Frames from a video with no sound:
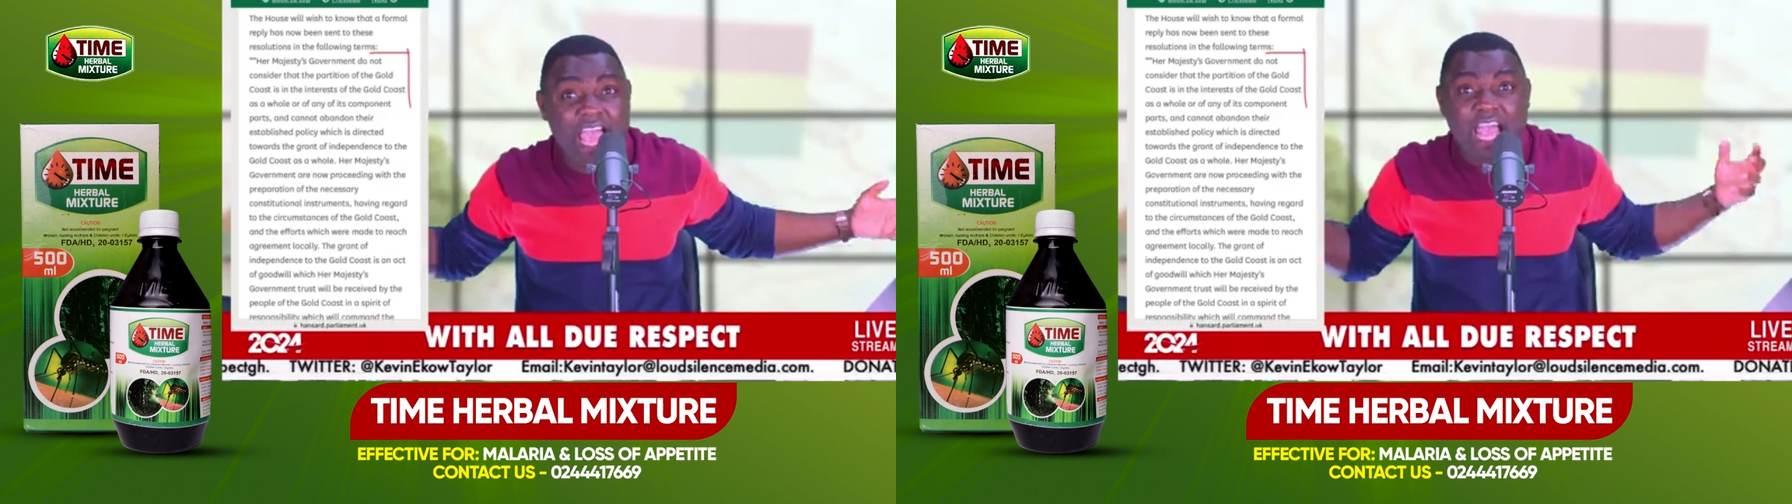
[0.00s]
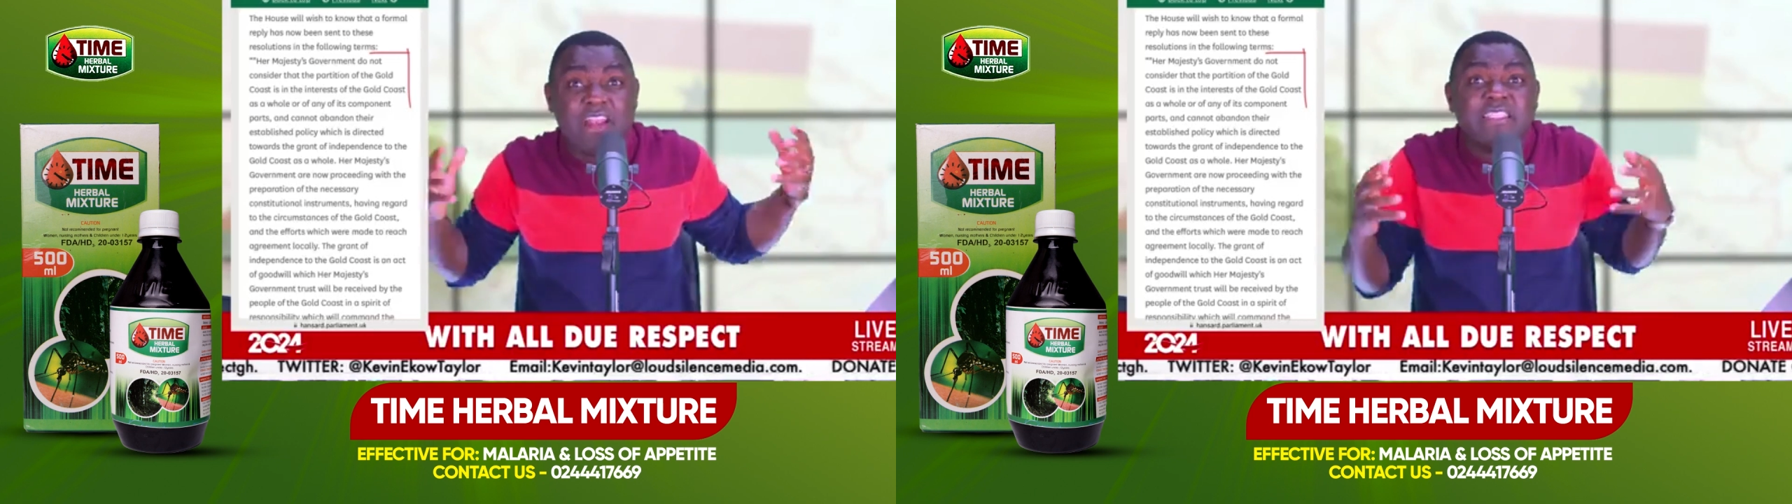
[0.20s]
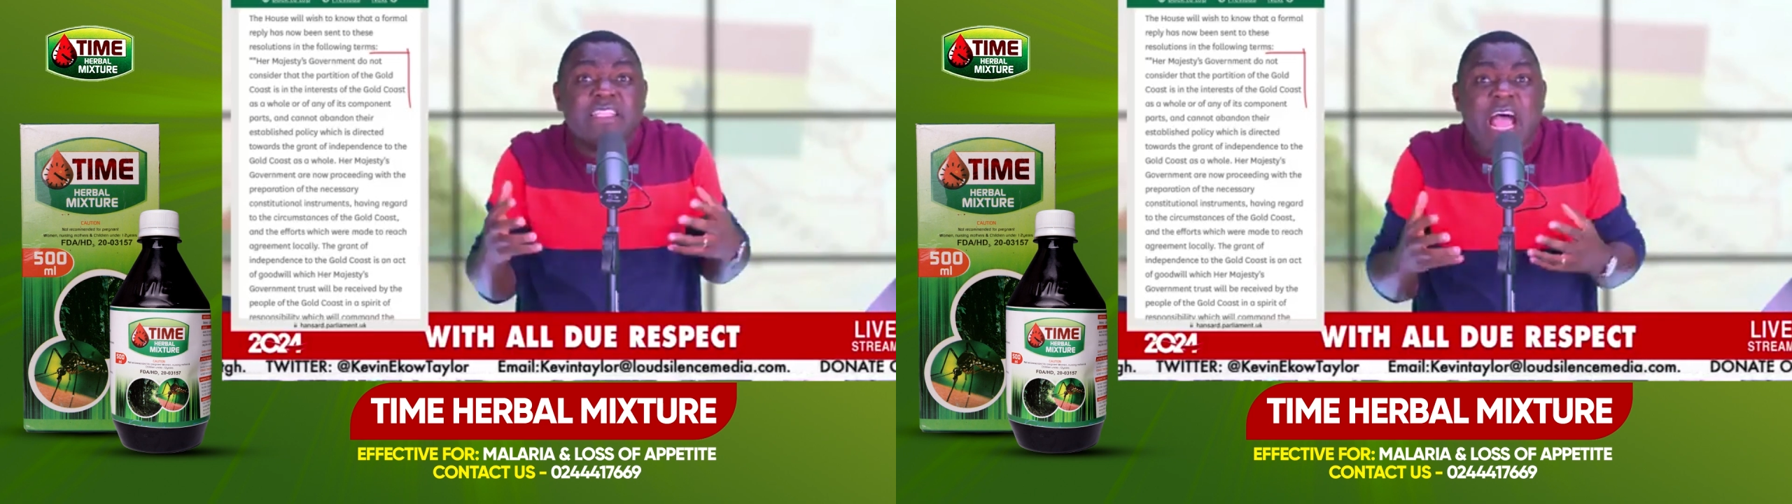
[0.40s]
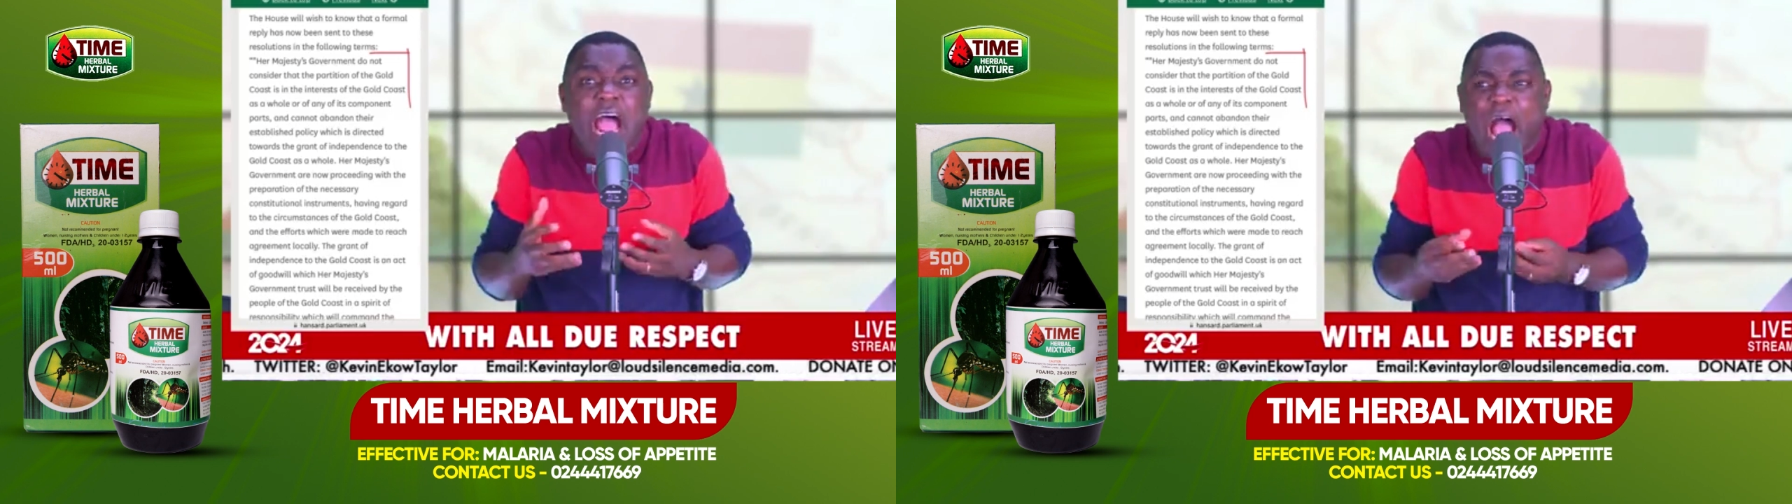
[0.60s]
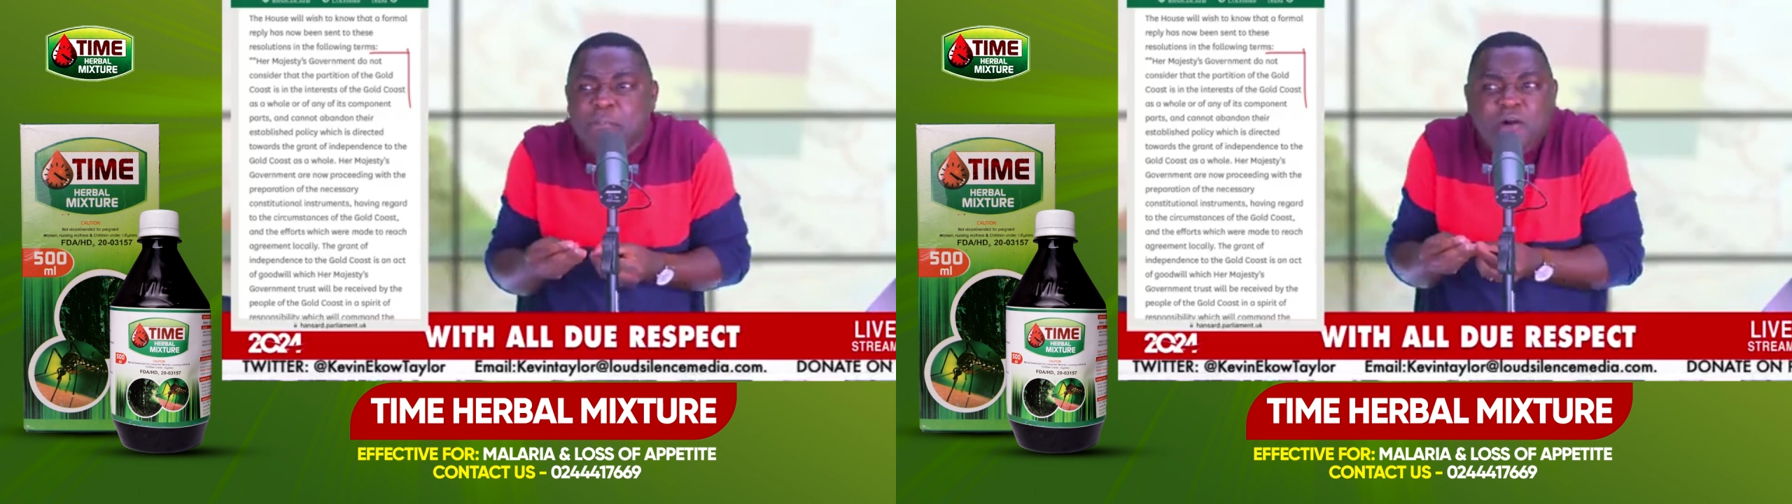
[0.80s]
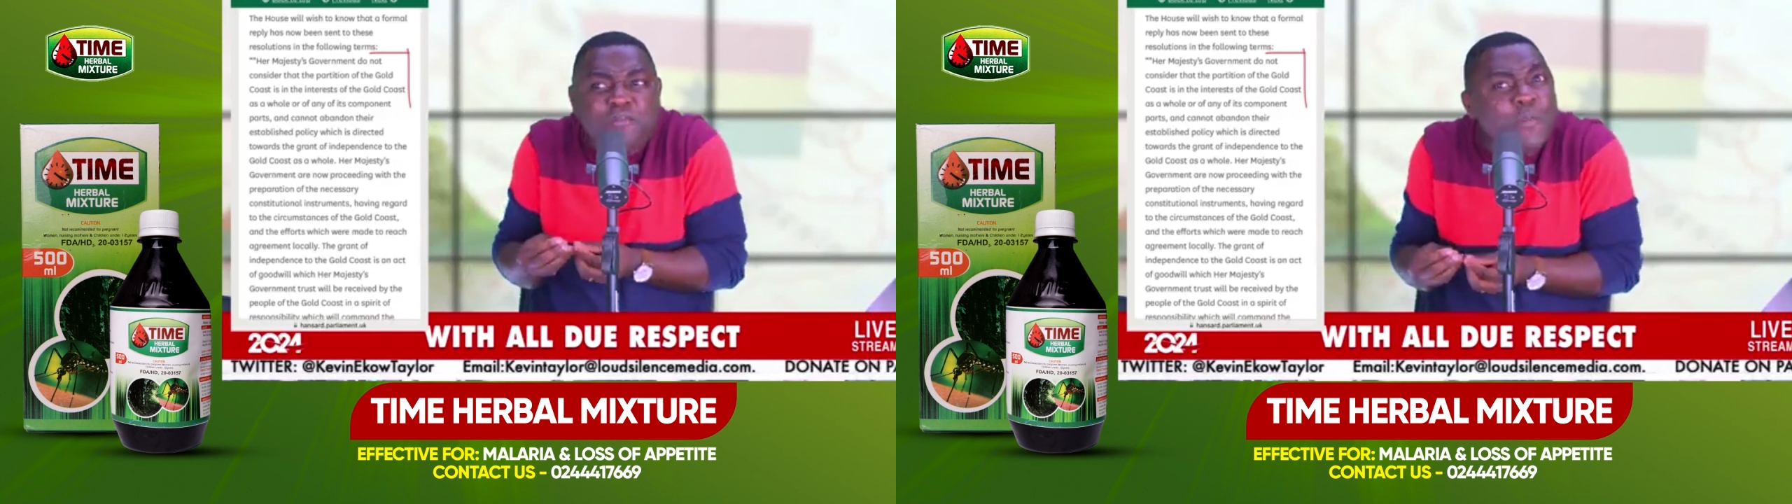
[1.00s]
Ghana is supposed to be